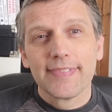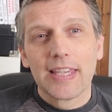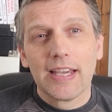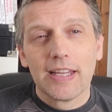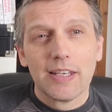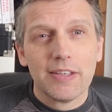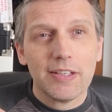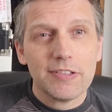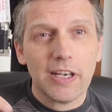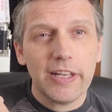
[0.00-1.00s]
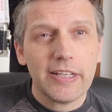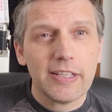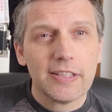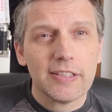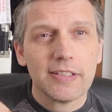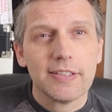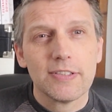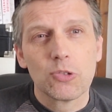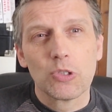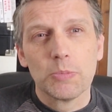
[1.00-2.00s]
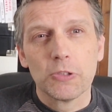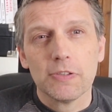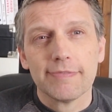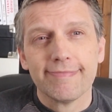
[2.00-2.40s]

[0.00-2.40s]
And there's a link in the description.